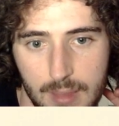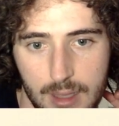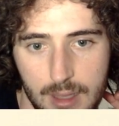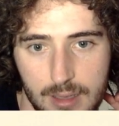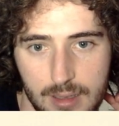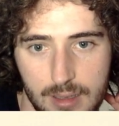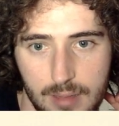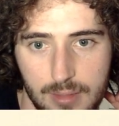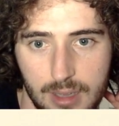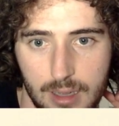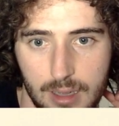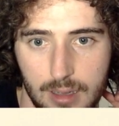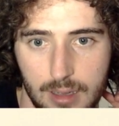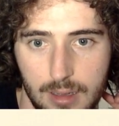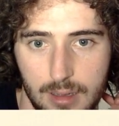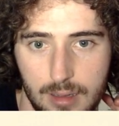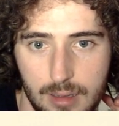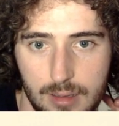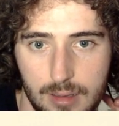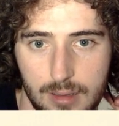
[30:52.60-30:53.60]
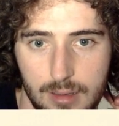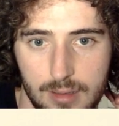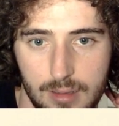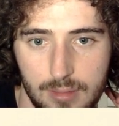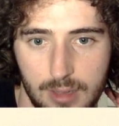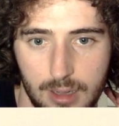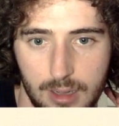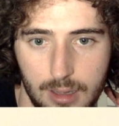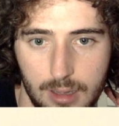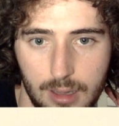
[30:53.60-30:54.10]
Seems like a
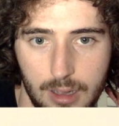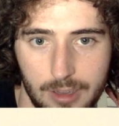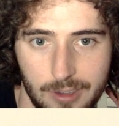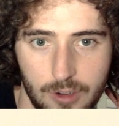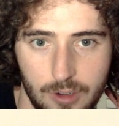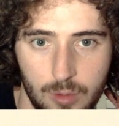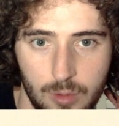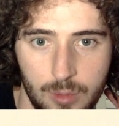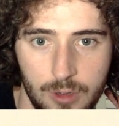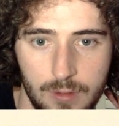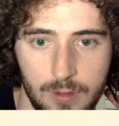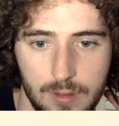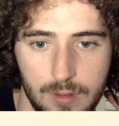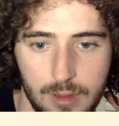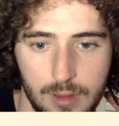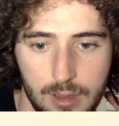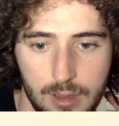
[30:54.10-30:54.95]
logical move.